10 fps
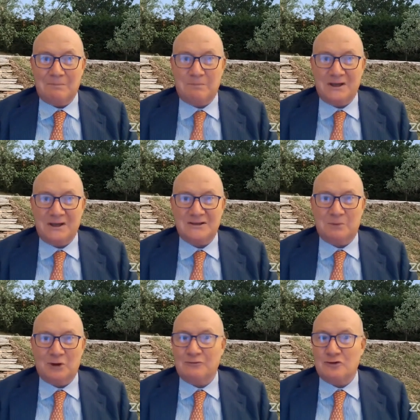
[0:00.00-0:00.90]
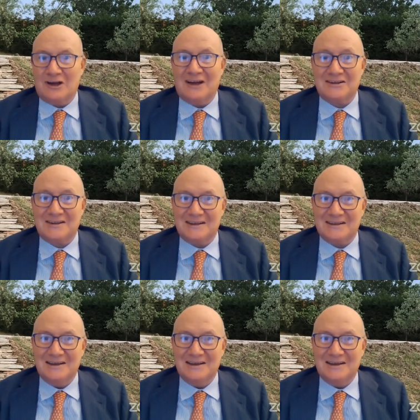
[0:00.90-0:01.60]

principle of justice.